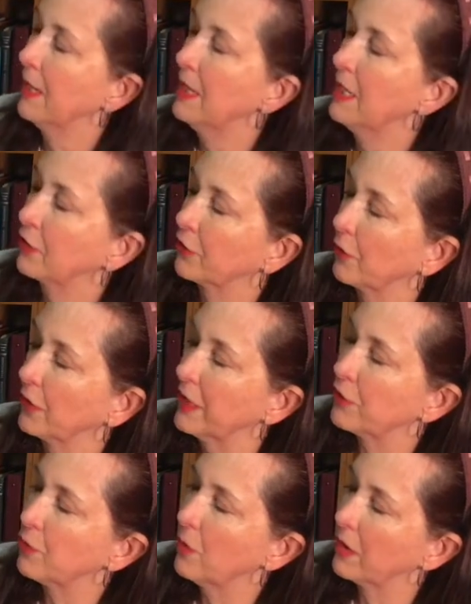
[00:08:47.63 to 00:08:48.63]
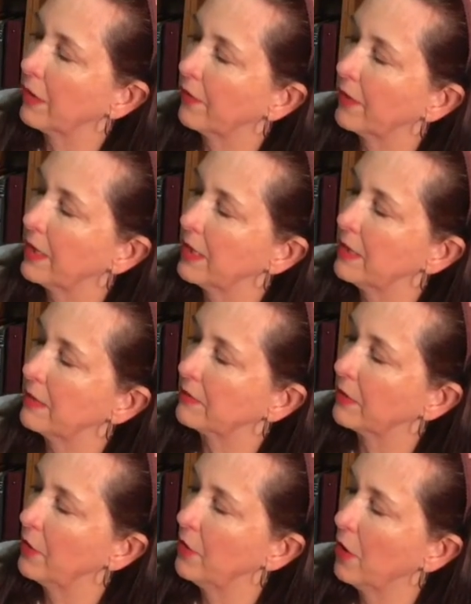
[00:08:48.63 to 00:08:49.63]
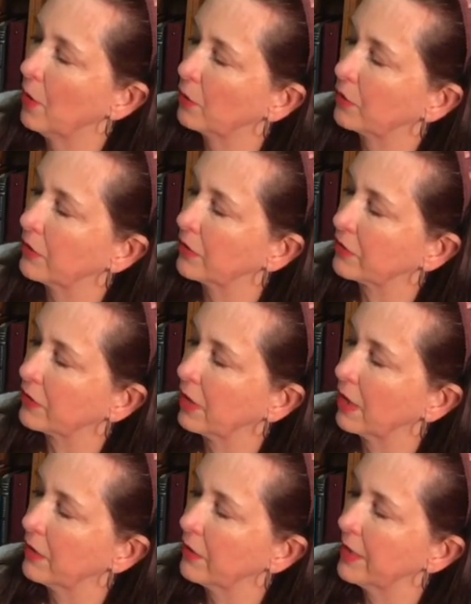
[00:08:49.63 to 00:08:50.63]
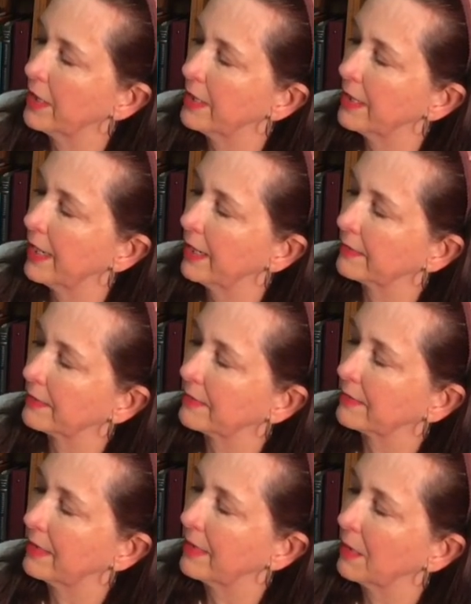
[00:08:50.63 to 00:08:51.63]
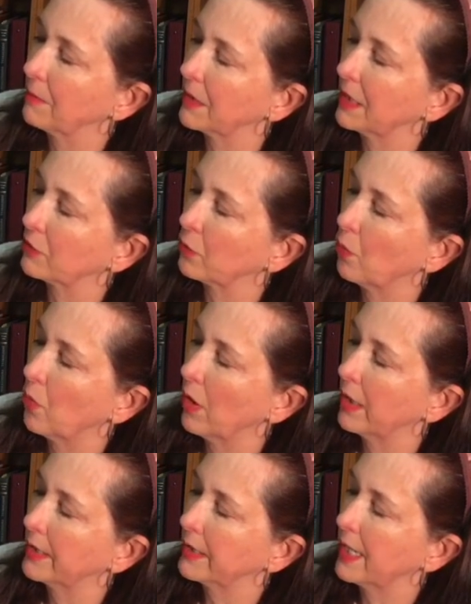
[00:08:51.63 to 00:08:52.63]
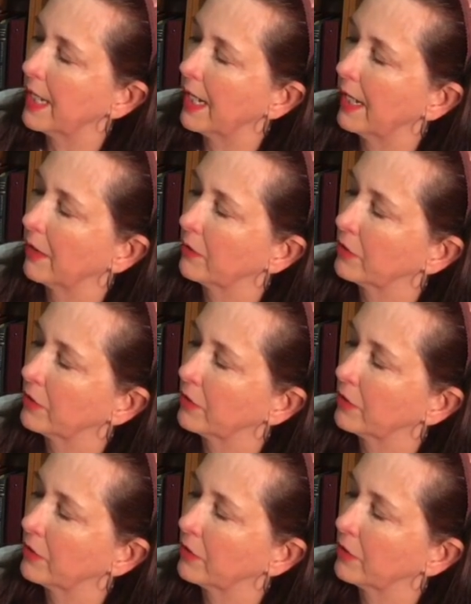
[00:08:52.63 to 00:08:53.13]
So each one of these notes that's colored in and has a stem gets 1 count,